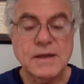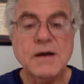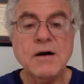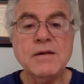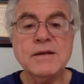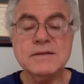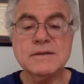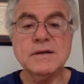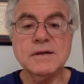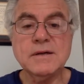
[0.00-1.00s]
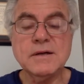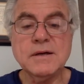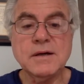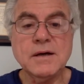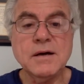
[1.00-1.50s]

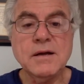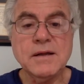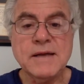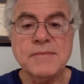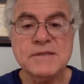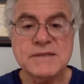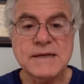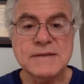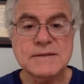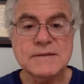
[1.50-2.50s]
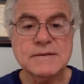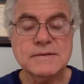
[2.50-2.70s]
all M is S,